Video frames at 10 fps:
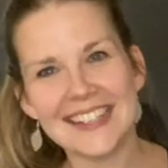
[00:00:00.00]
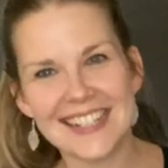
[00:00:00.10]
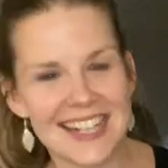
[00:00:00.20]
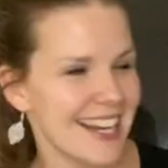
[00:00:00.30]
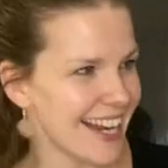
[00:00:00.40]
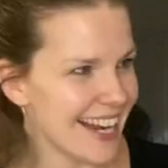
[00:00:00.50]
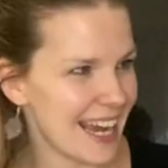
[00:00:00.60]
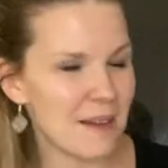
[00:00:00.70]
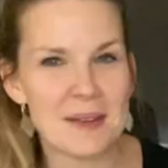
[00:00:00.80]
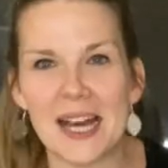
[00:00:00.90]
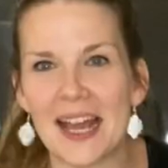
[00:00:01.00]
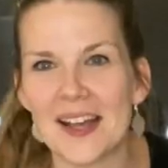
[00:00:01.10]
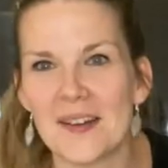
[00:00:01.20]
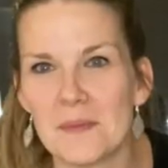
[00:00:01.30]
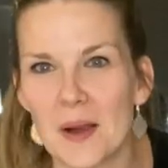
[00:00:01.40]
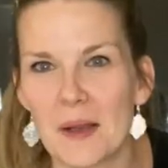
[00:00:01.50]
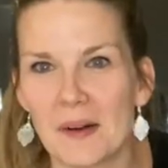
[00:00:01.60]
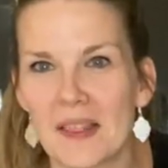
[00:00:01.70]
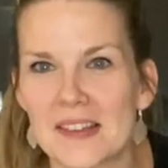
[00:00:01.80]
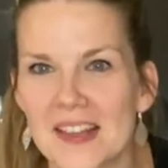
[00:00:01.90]
Clearly, I'm gonna go and buy
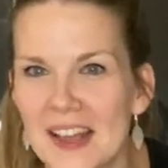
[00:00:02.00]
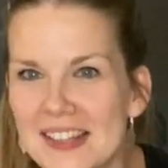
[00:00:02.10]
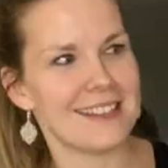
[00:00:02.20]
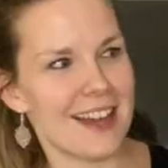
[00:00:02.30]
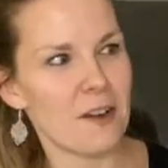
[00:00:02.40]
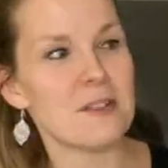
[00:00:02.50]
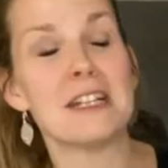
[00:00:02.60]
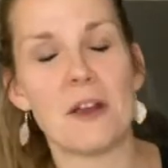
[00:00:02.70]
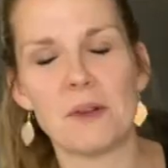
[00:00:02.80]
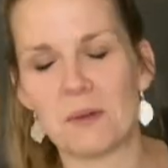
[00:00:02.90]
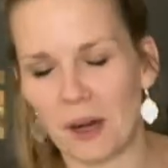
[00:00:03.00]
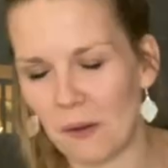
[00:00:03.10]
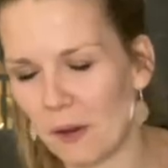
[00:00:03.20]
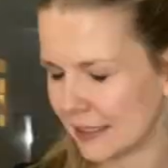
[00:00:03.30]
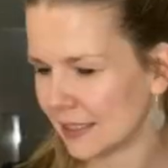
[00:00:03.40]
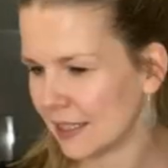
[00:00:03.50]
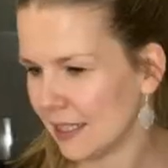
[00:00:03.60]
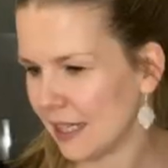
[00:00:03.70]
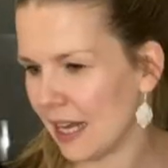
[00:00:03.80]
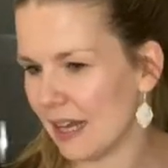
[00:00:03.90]
one of the skirts. I already know which one I want.
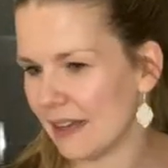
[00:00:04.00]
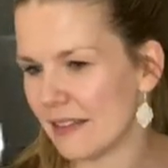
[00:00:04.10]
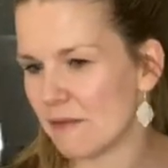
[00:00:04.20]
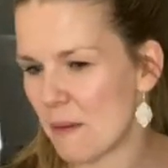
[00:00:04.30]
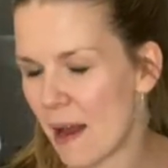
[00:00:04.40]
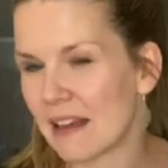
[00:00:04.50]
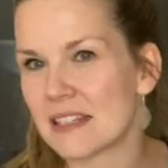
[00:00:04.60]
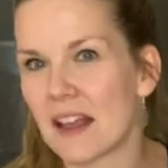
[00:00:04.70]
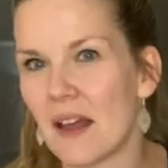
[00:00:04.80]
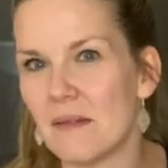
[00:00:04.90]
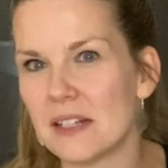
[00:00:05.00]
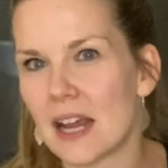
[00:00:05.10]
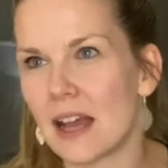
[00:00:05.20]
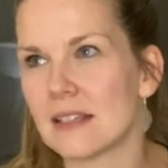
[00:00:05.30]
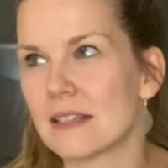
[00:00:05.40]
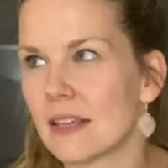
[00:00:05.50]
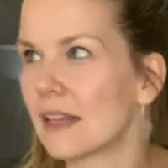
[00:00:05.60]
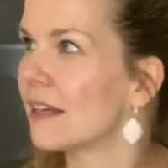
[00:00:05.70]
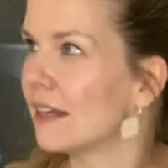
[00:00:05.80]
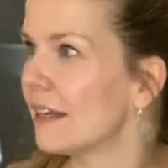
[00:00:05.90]
The Rebecca skirt, which has
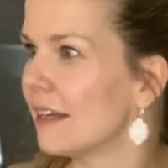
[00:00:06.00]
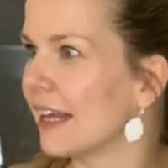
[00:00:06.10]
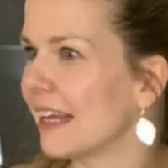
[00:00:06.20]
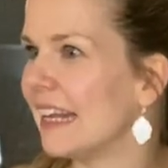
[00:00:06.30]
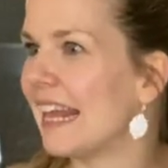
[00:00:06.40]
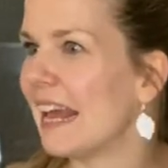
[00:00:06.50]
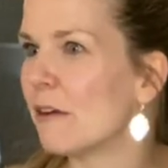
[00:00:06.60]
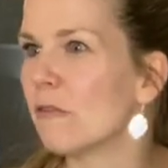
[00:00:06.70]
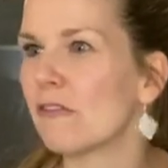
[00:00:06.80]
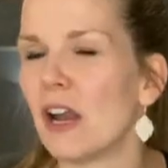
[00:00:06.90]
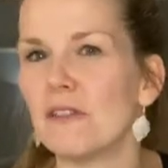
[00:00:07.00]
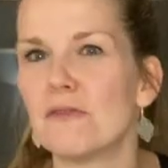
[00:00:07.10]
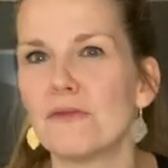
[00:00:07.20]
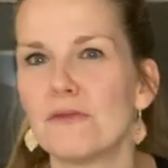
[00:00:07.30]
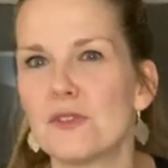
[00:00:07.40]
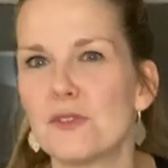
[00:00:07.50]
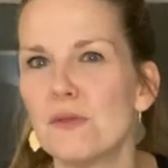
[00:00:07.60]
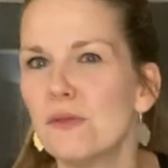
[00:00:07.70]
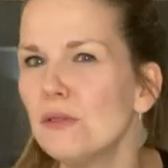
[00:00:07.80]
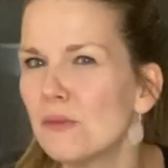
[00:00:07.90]
like a layer of kind of
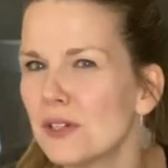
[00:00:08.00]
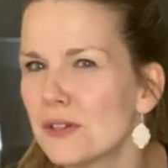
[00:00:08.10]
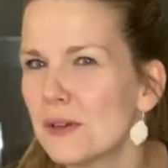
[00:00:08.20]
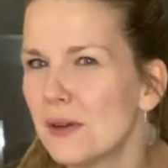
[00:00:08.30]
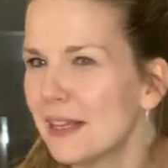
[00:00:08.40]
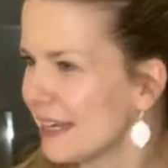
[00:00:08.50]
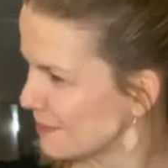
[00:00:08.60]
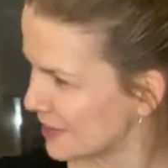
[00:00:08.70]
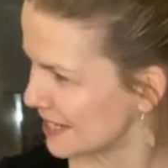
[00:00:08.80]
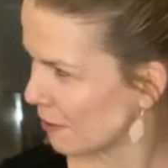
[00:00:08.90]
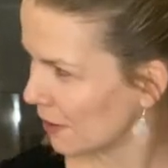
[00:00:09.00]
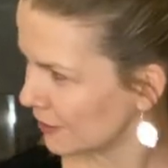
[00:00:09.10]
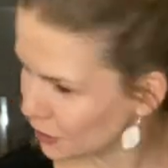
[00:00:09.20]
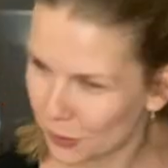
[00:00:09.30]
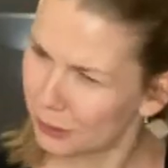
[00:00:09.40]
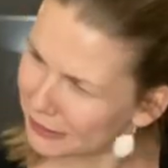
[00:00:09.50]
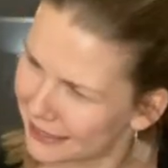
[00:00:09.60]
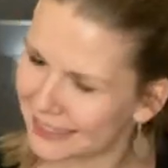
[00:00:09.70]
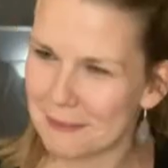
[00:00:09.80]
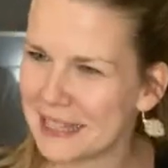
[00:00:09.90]
tulle. What do you call that material? Tulle?
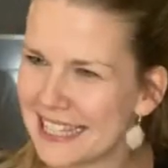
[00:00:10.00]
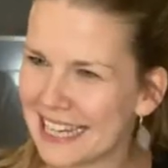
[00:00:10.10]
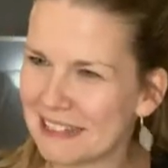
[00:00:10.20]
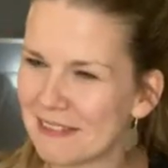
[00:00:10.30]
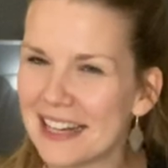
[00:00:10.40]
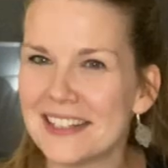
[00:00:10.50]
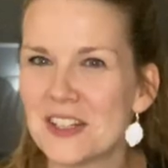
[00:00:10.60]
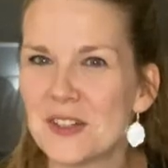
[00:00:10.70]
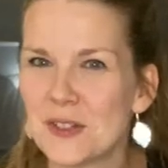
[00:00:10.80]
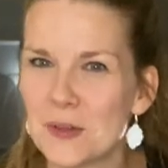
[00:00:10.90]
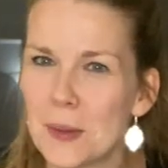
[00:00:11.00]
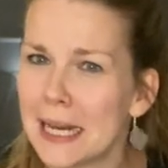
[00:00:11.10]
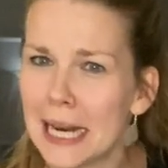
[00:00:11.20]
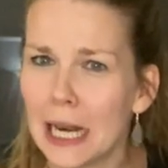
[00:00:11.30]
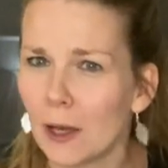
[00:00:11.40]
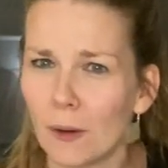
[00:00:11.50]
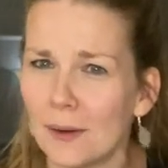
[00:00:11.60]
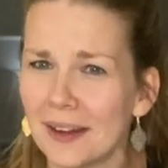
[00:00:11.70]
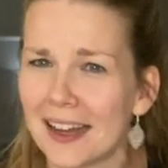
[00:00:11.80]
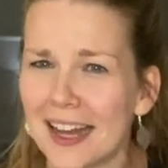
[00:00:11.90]
Am I saying it right? Tulle? Oh,
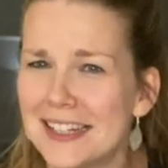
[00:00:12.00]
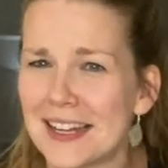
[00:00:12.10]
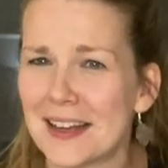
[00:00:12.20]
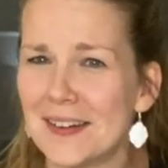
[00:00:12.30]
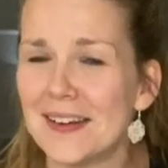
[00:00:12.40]
I don't know.